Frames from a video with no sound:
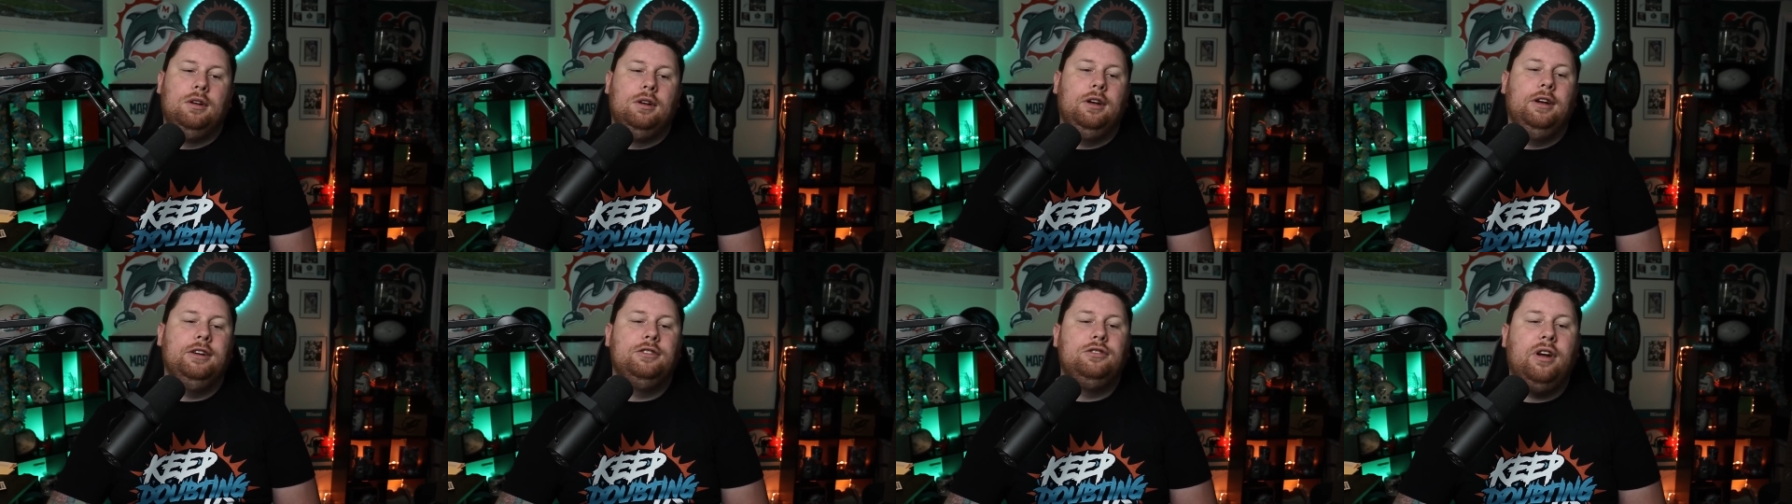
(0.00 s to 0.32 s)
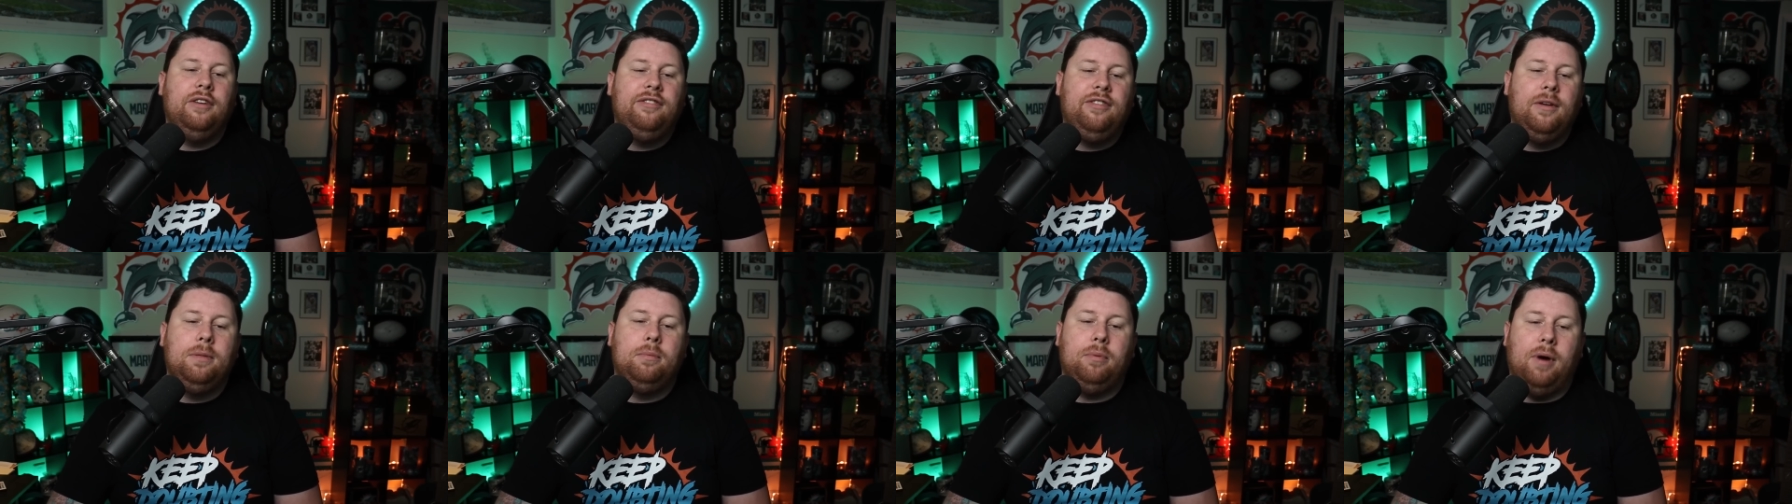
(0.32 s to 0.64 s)
A
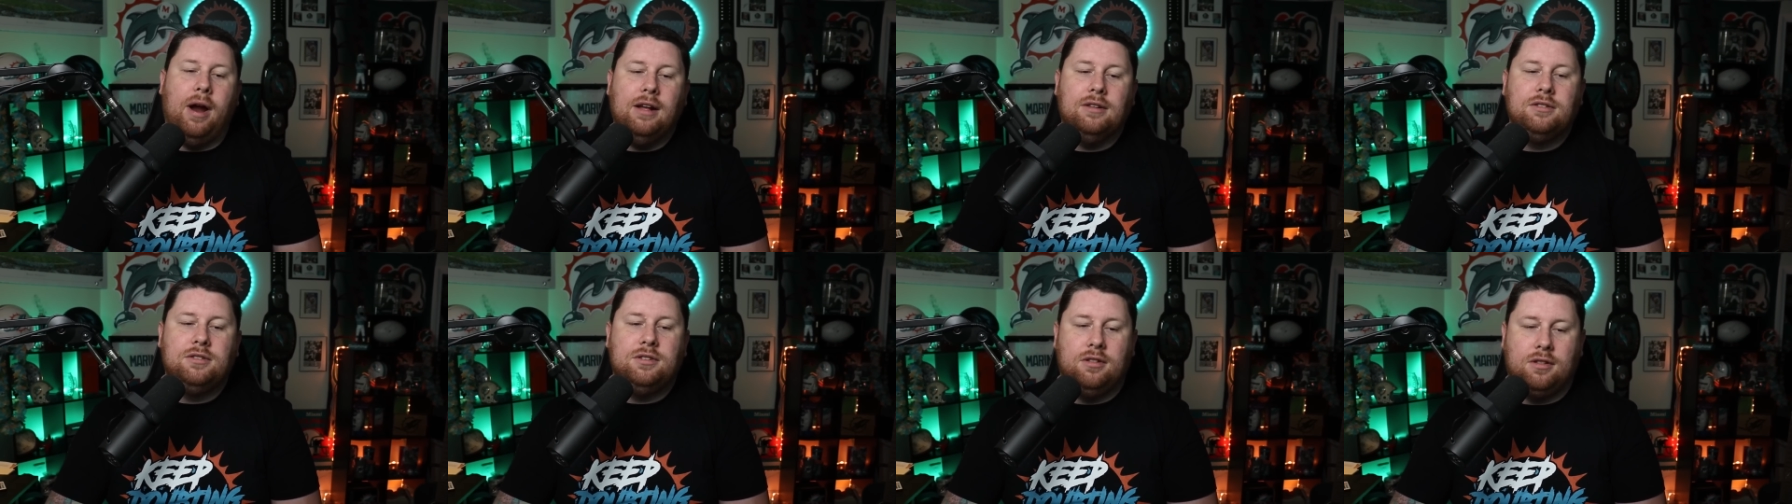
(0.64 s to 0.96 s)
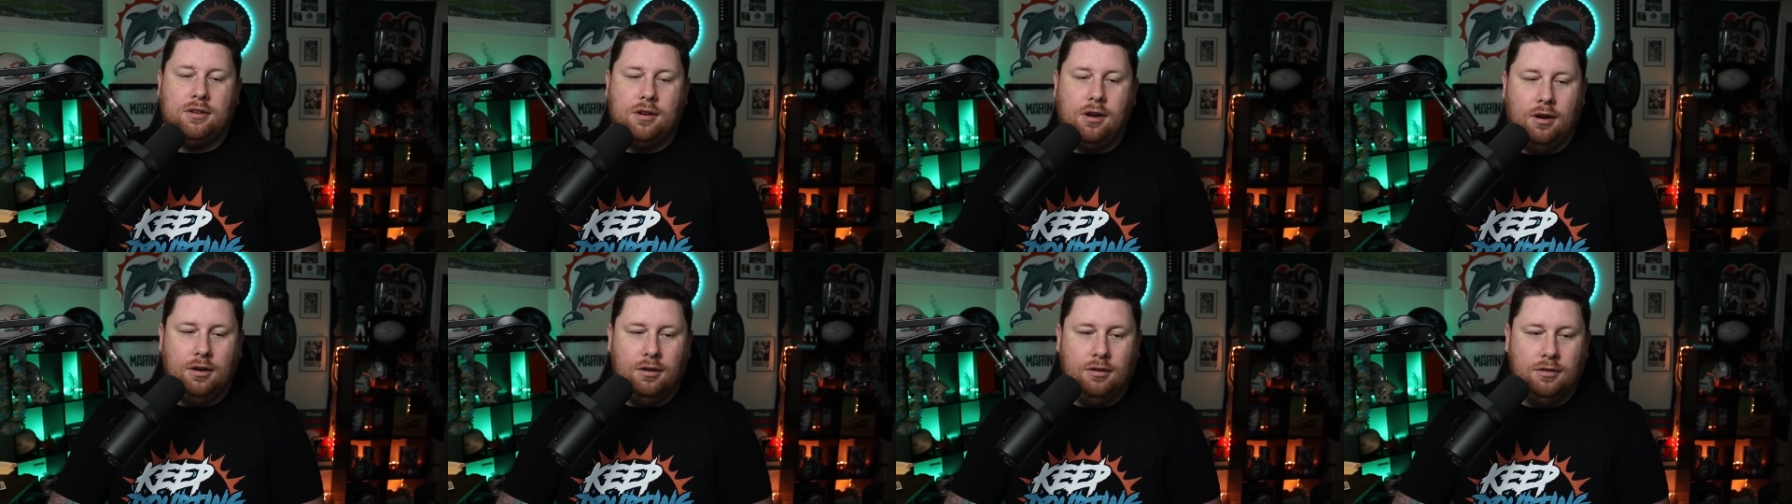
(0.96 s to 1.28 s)
trade from the Browns to the
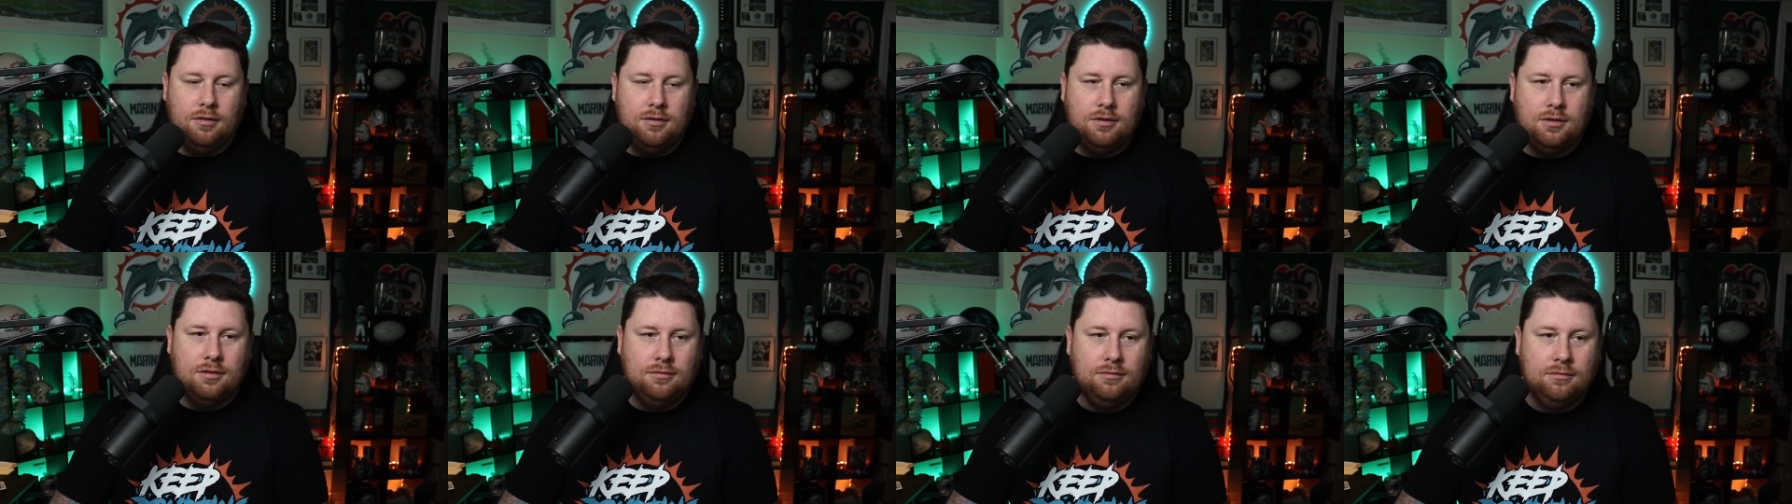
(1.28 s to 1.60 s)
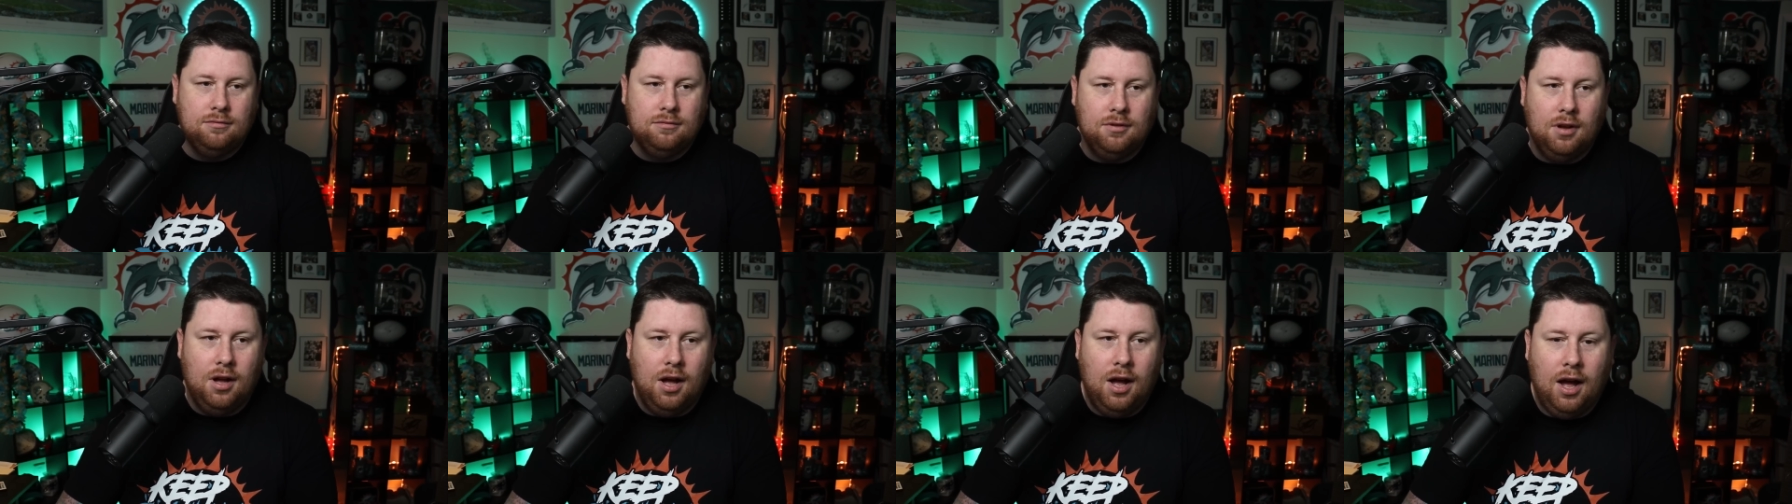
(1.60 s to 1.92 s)
Cardinals.
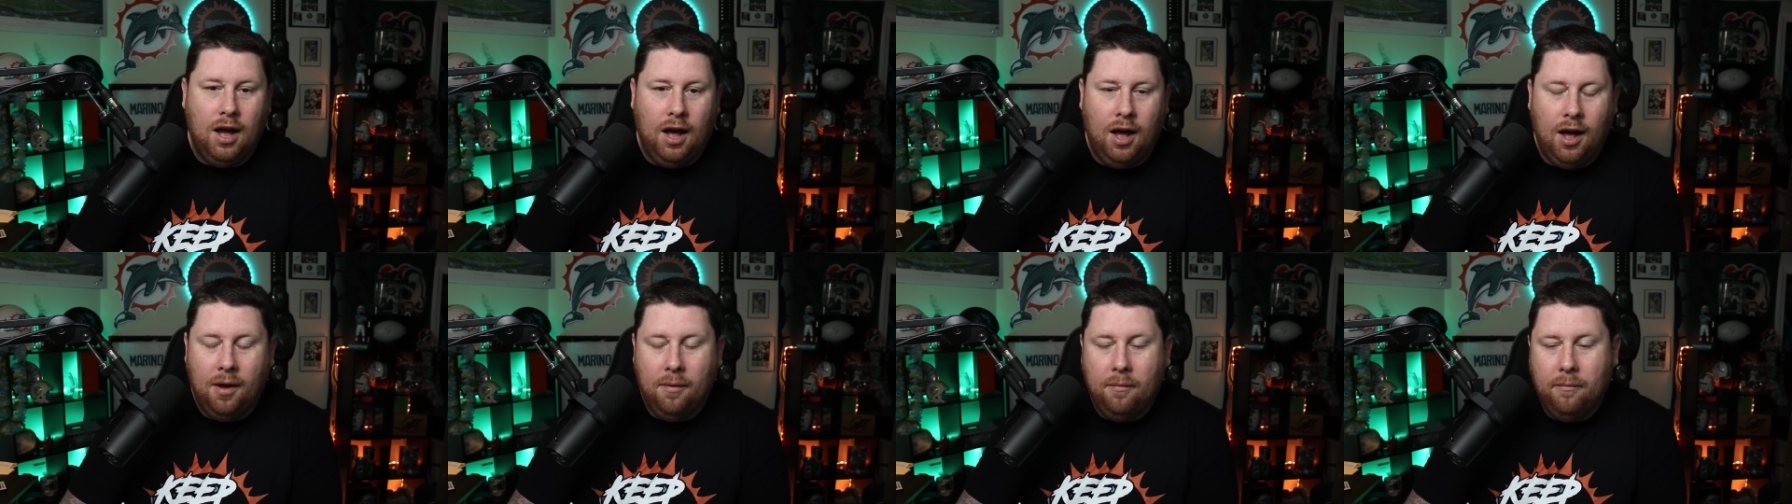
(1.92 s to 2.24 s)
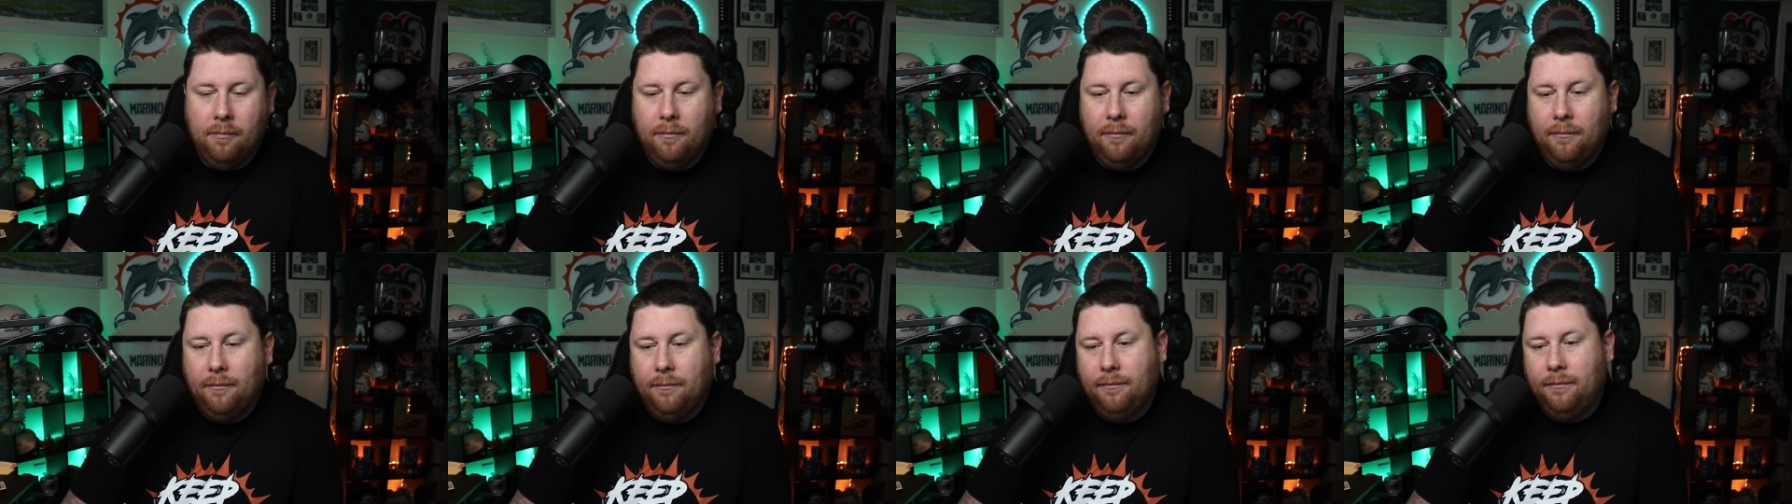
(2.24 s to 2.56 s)
Um,